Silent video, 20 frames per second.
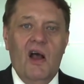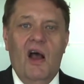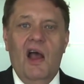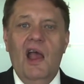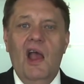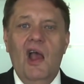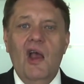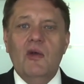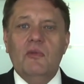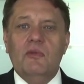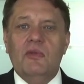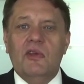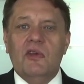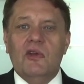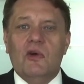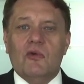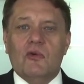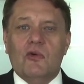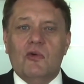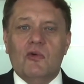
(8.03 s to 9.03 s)
I hope that
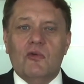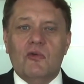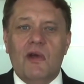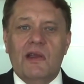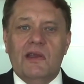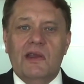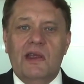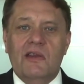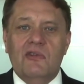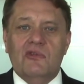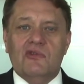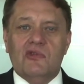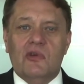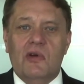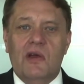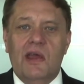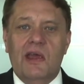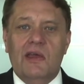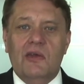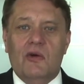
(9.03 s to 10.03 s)
you're already
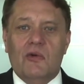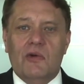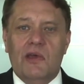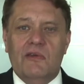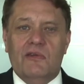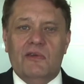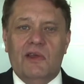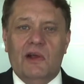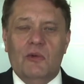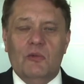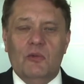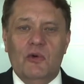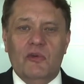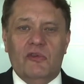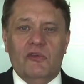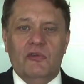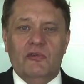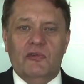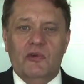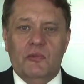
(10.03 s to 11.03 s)
enjoying your evening at
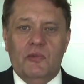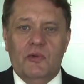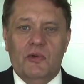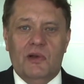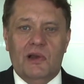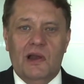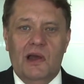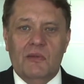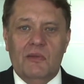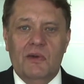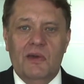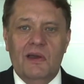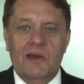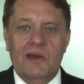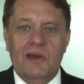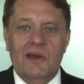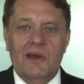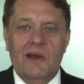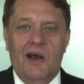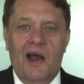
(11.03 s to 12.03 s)
Walsall Football Club.
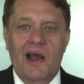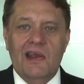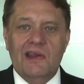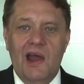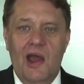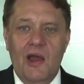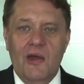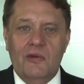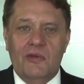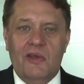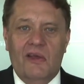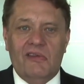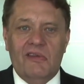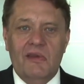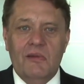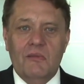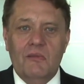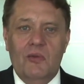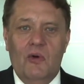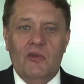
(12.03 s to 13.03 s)
I know that
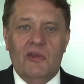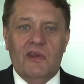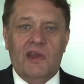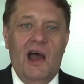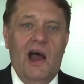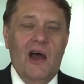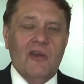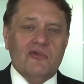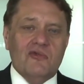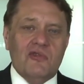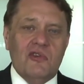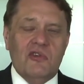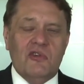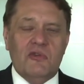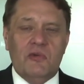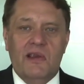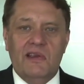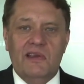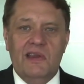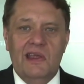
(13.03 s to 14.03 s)
in more than
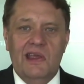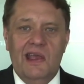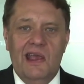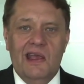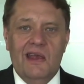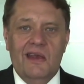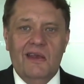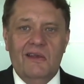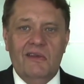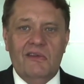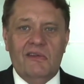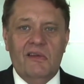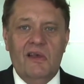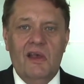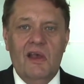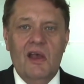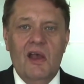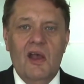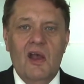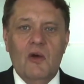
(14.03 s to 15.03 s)
120 years,
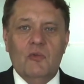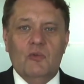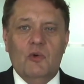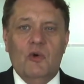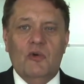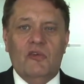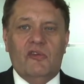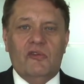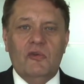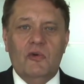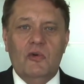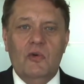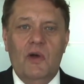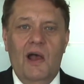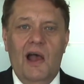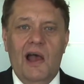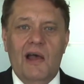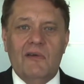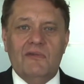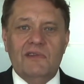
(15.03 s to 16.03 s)
Walsall
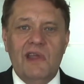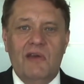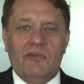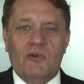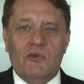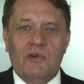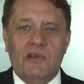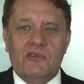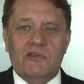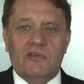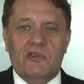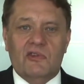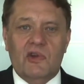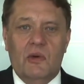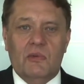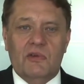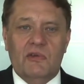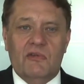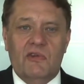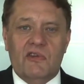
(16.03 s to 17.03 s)
have never reached the
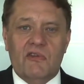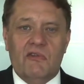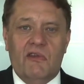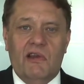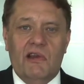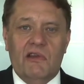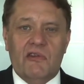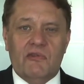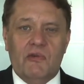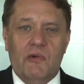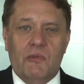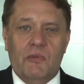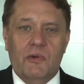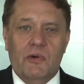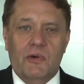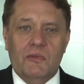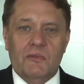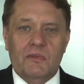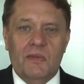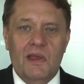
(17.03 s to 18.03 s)
top division of English
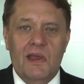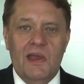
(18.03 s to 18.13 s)
football.